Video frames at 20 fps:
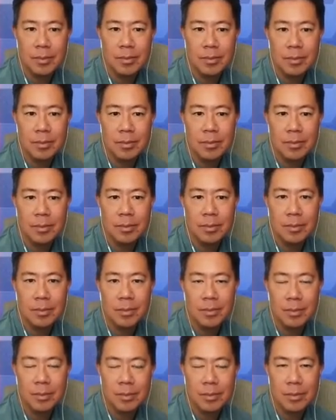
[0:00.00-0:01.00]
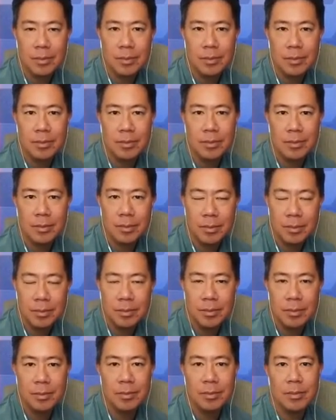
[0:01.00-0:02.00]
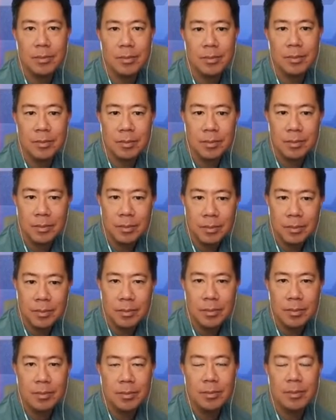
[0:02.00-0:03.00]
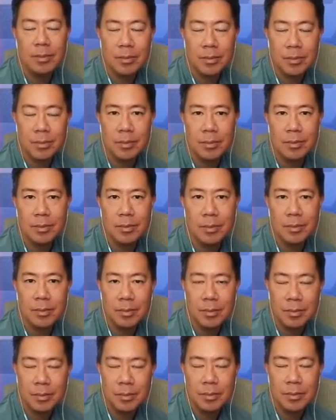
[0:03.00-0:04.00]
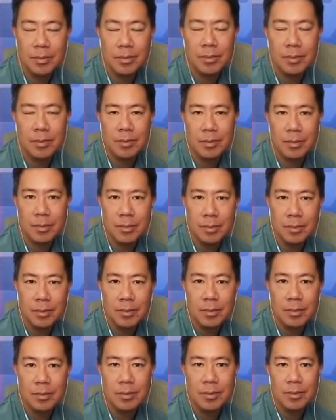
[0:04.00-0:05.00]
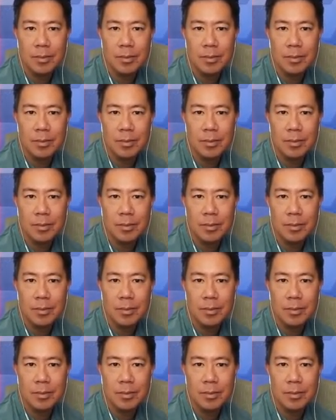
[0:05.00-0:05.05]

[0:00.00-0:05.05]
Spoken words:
This person isn't speaking.